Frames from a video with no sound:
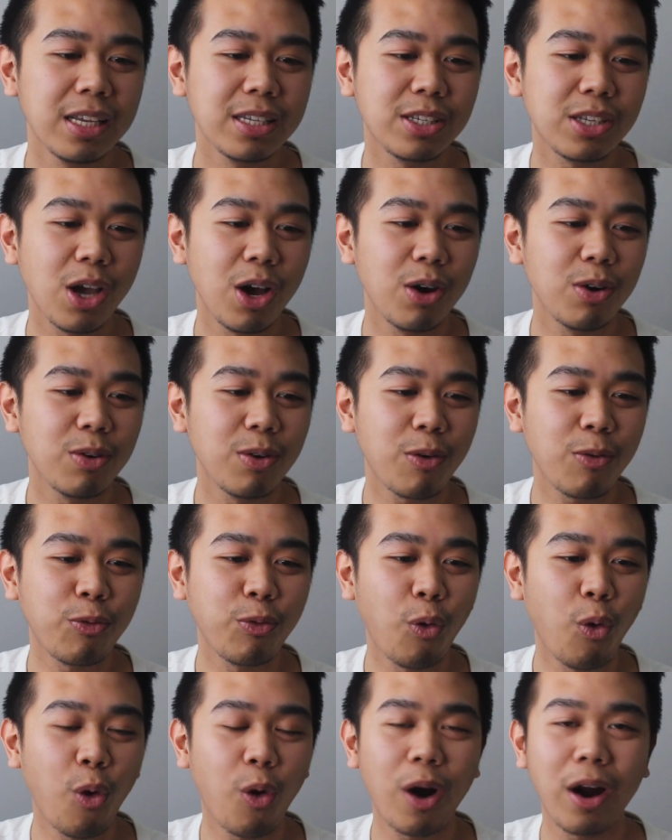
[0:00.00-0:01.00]
So
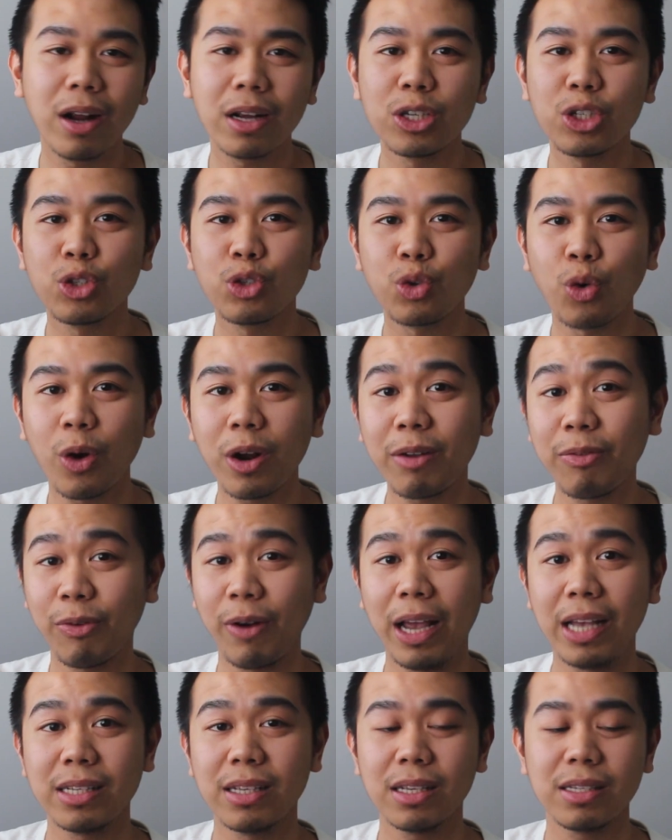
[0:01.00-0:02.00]
for short
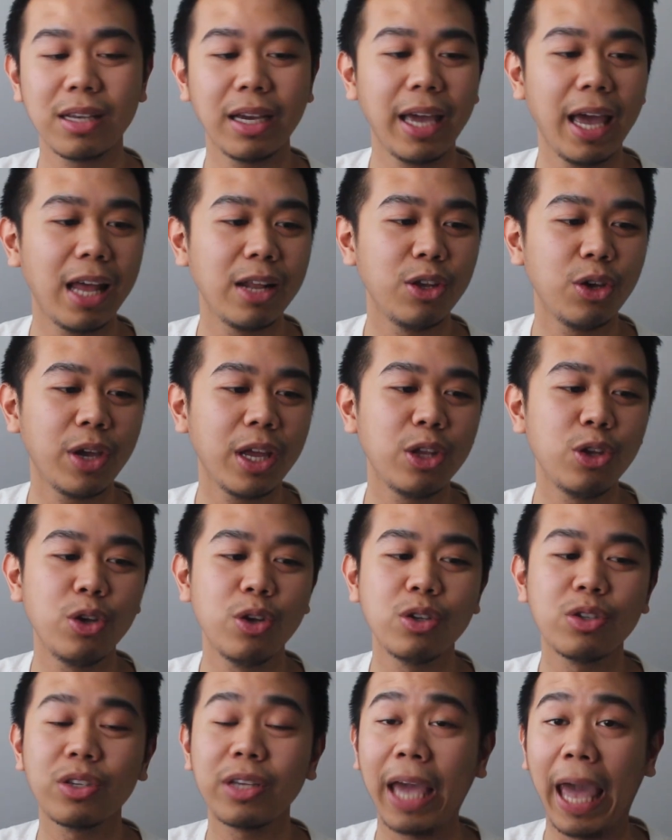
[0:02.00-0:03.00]
phrases, again, you can
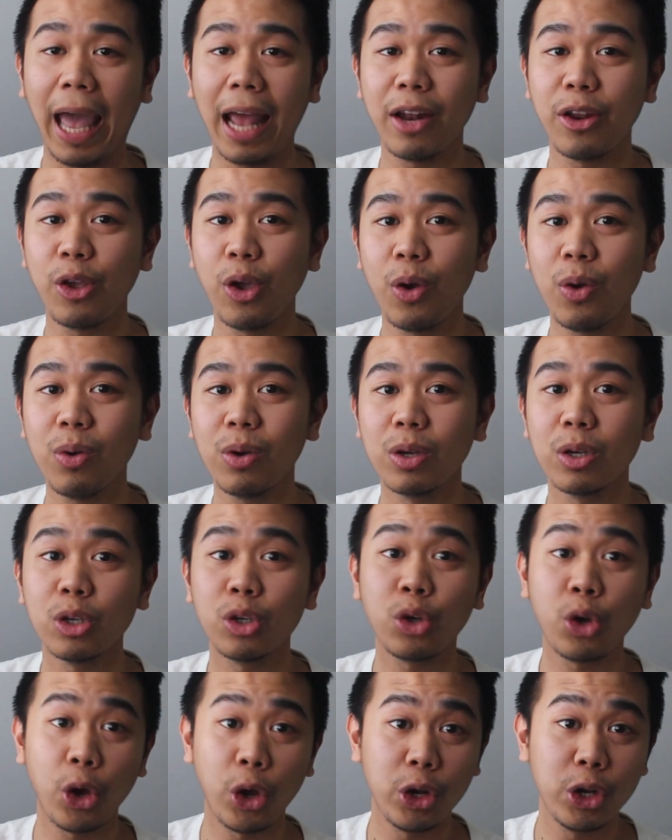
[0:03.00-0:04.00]
use can you,
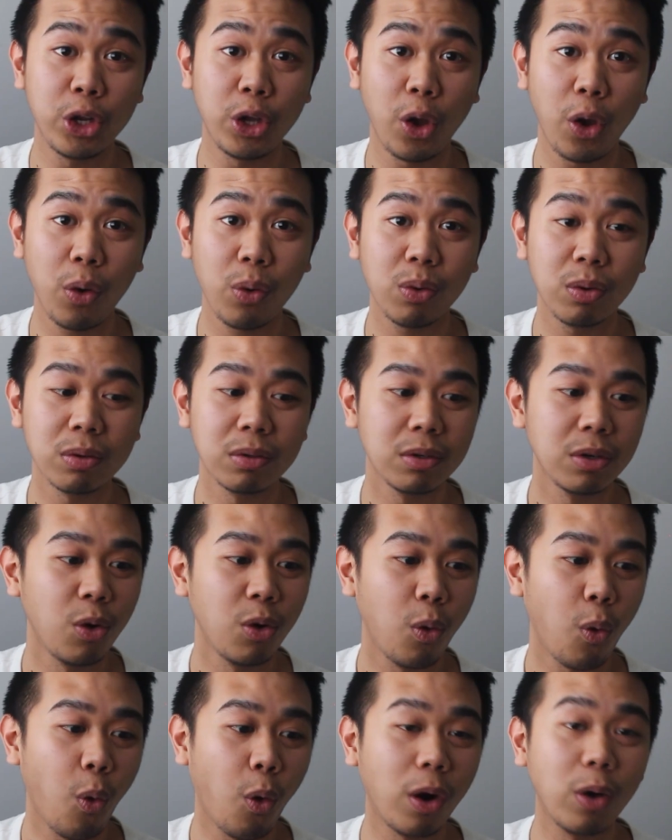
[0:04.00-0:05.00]
could you,
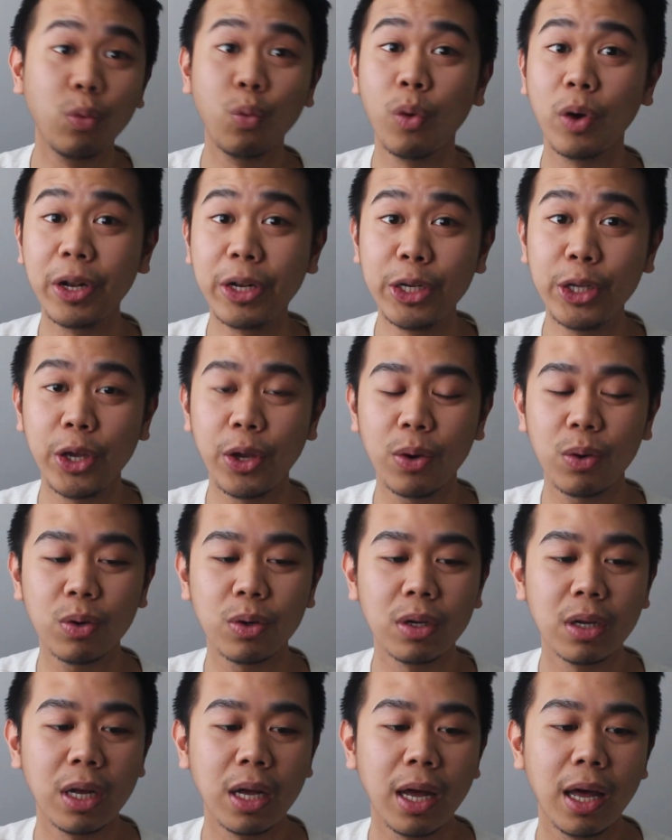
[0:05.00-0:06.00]
or would you.